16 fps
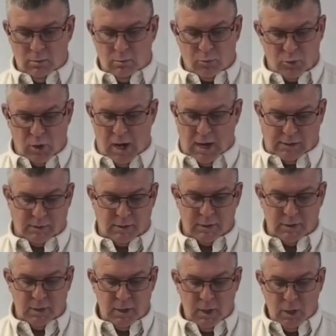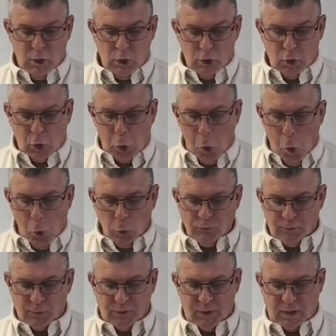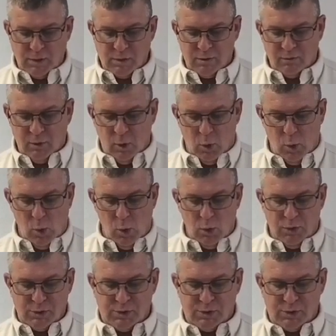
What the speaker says: price. The gold for things of gold,